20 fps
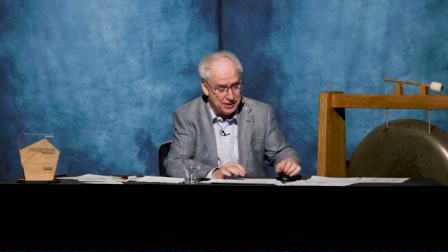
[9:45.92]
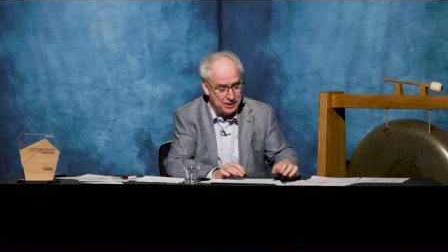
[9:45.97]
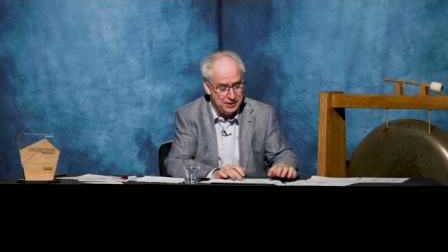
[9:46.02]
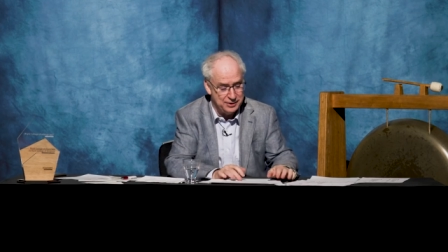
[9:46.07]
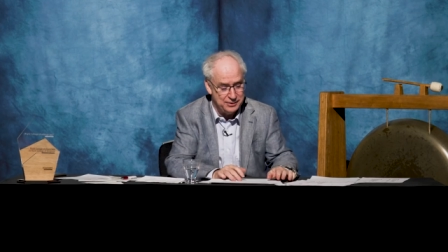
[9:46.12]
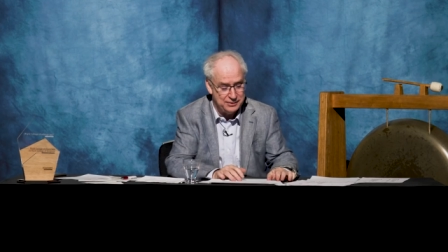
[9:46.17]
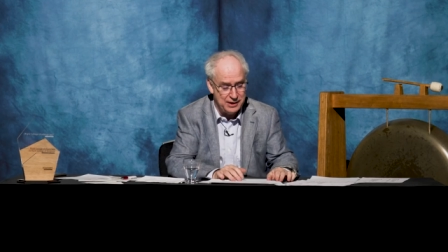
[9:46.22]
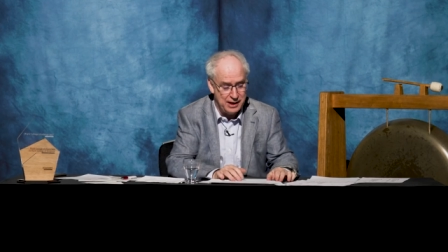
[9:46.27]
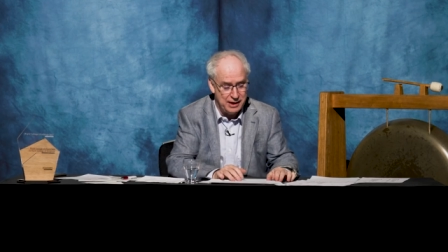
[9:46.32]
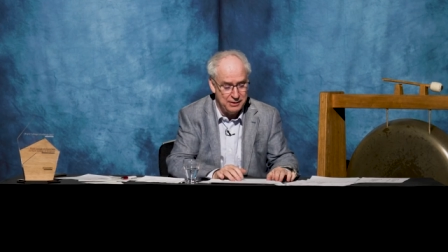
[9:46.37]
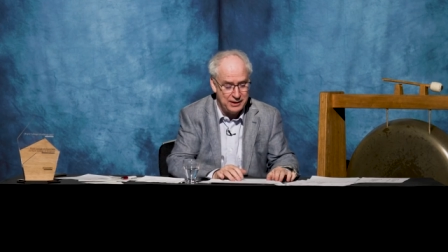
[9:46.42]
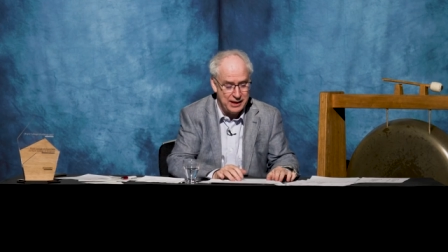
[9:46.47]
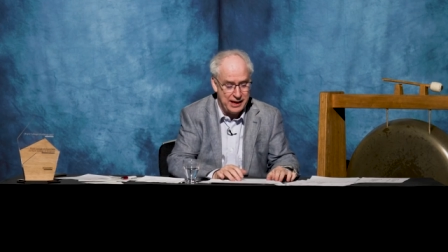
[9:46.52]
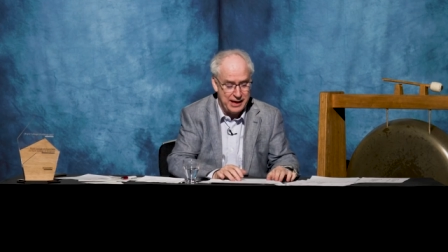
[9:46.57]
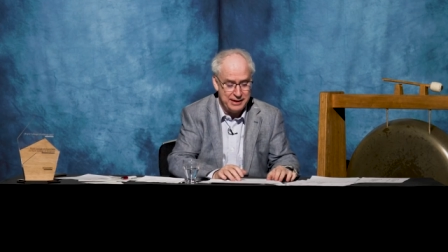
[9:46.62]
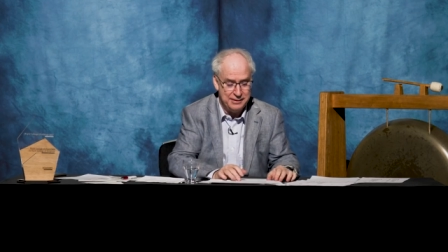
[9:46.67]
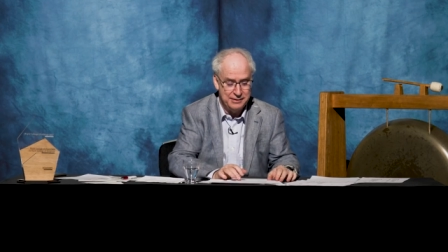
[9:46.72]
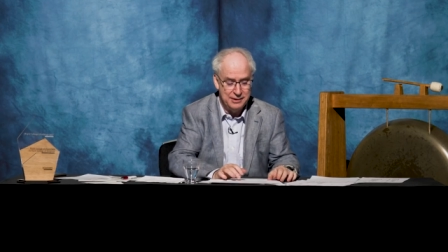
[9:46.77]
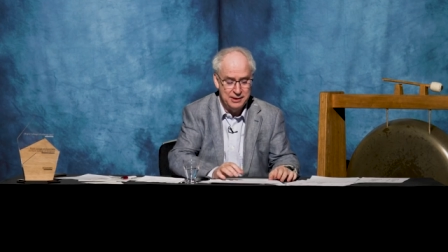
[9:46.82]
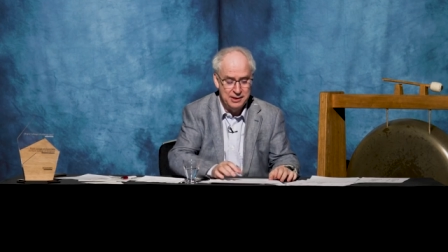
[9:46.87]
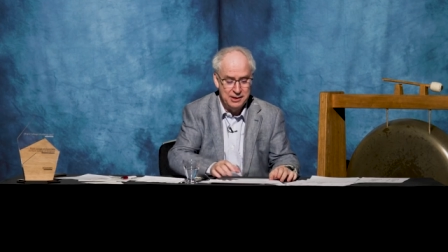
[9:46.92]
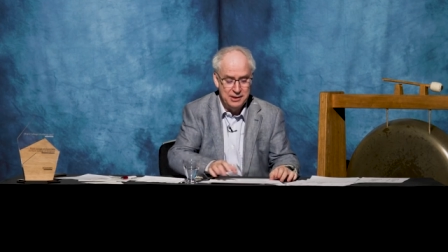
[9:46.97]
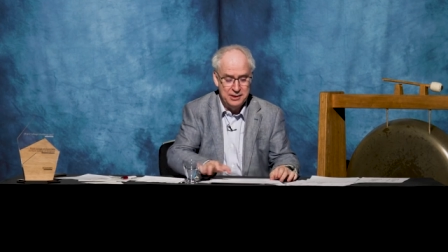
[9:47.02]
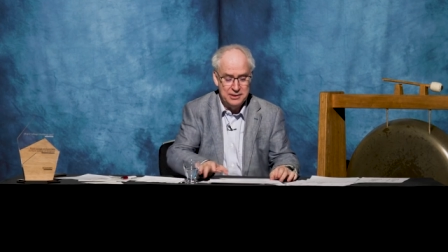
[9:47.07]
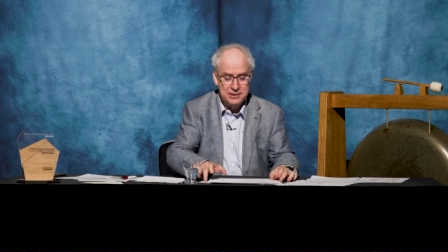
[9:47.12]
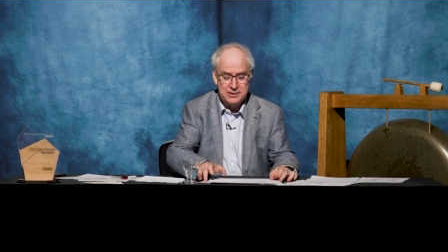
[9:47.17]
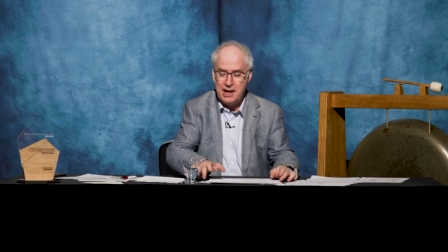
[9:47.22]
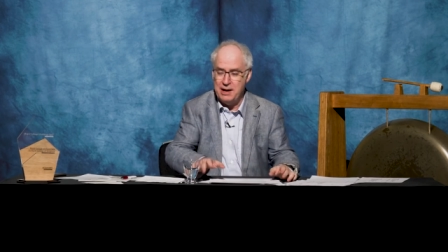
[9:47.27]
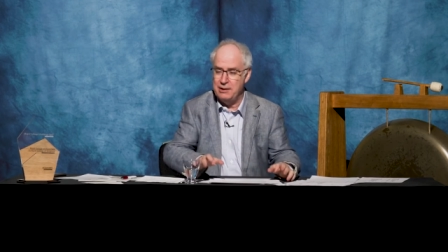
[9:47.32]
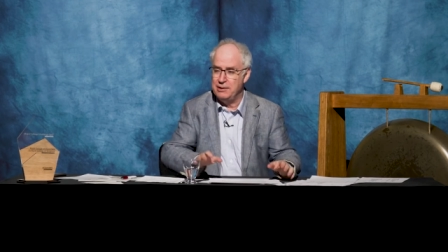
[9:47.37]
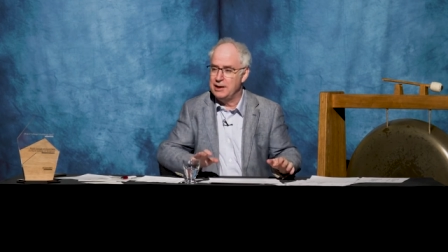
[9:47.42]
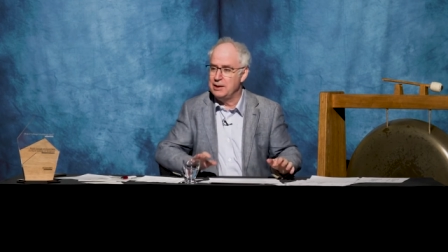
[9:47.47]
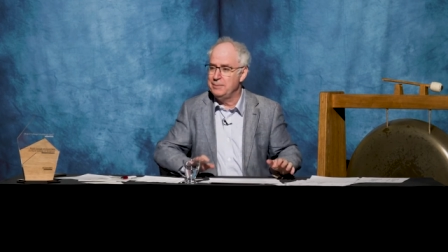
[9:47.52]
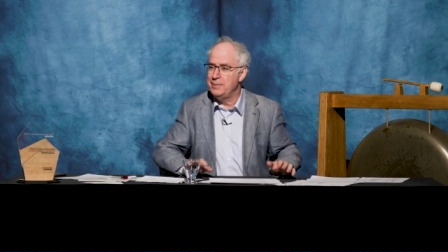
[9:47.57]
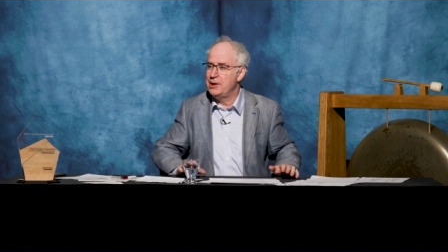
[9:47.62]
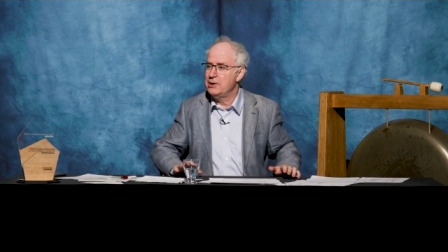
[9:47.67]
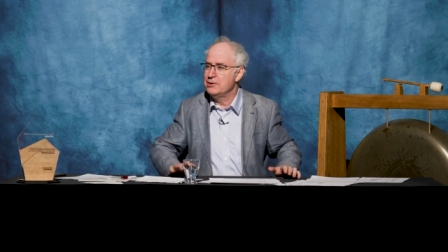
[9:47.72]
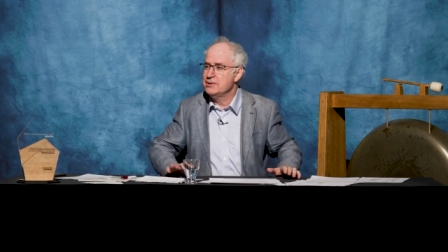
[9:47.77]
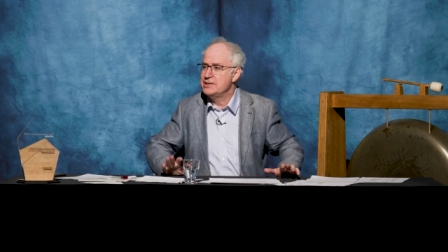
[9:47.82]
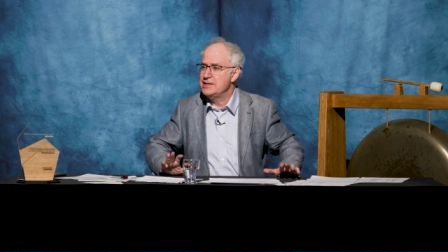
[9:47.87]
good. Okay. So a little
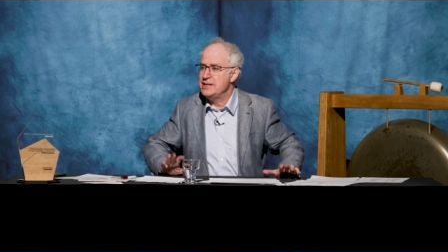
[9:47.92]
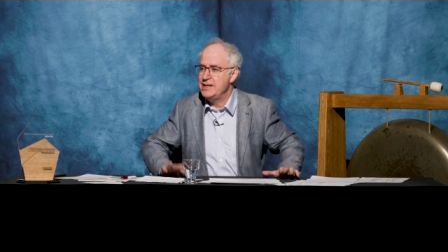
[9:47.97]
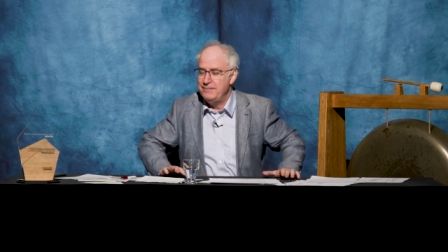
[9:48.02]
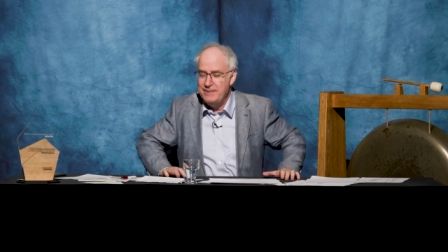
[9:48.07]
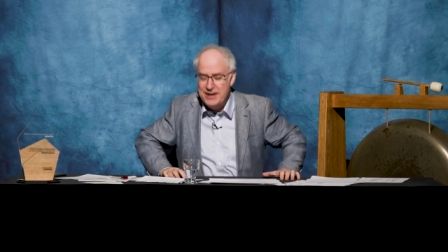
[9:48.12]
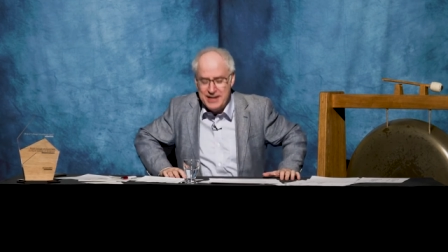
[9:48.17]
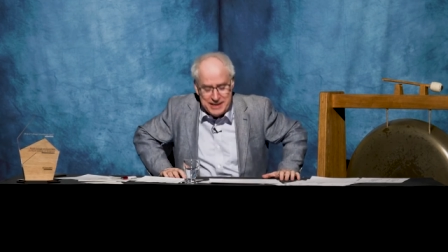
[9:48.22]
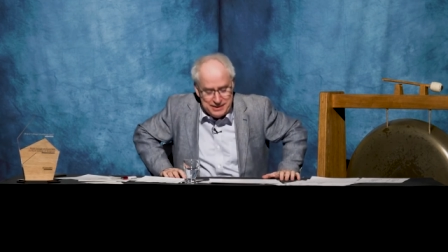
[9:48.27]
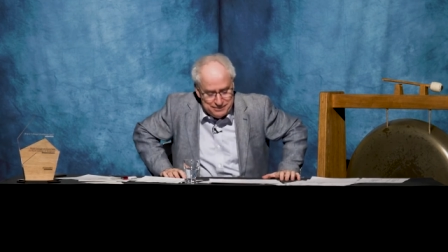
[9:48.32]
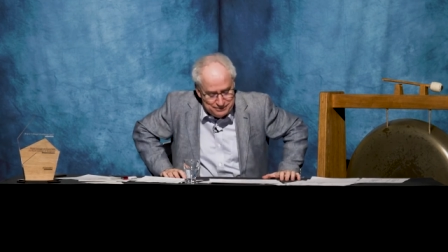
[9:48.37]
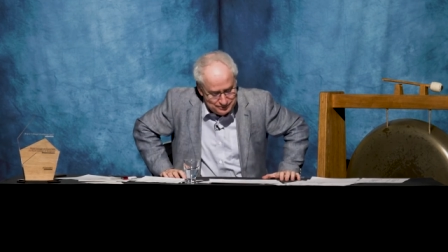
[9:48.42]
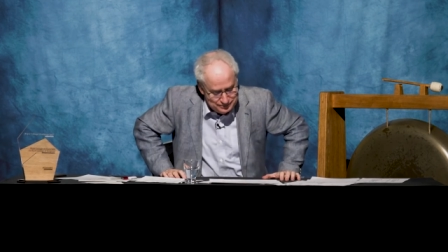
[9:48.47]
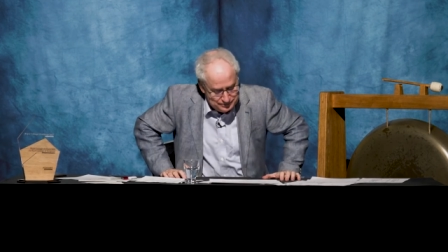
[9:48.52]
bit on TV.